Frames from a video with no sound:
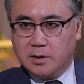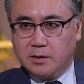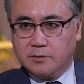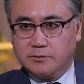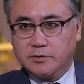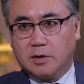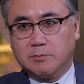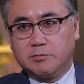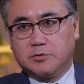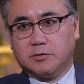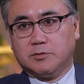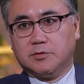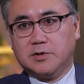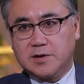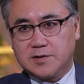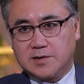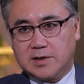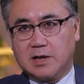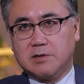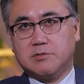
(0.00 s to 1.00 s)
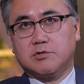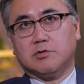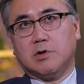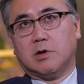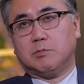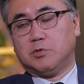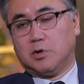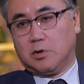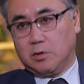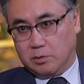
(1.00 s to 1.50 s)
from Kurdistan to
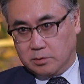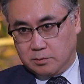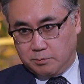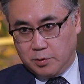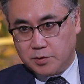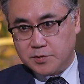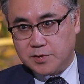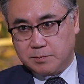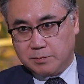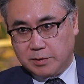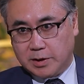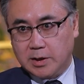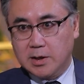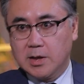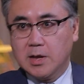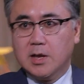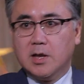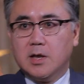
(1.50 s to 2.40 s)
abroad, possibly.